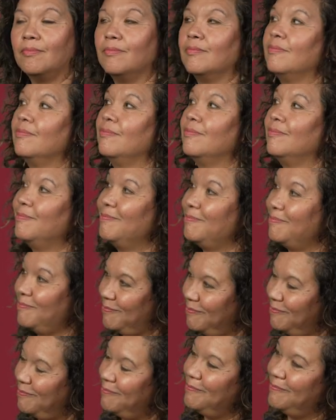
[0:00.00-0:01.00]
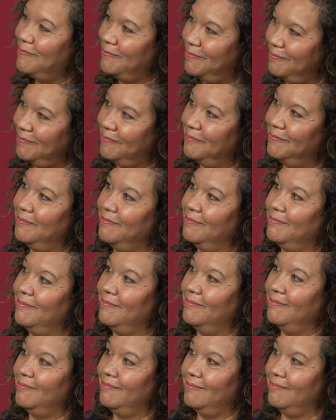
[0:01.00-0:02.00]

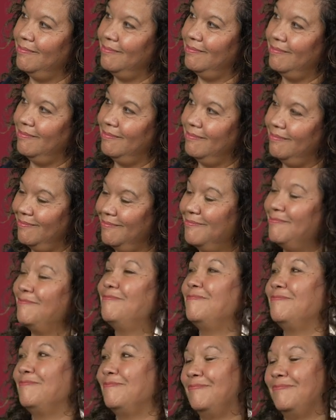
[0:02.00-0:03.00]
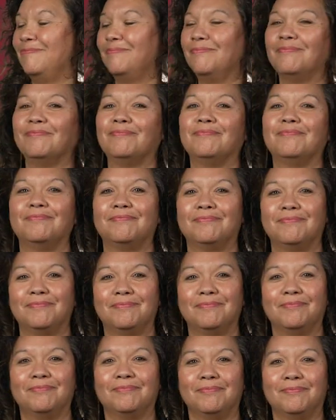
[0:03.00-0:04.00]

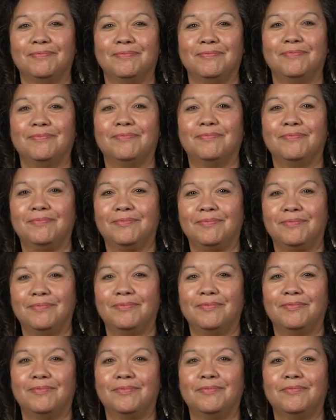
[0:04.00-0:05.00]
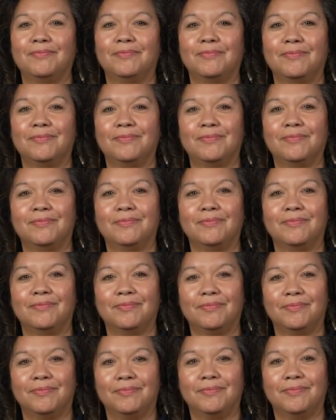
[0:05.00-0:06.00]

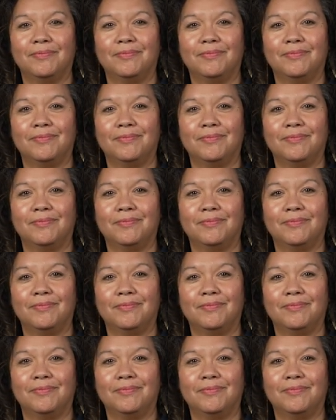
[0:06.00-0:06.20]
This person isn't speaking.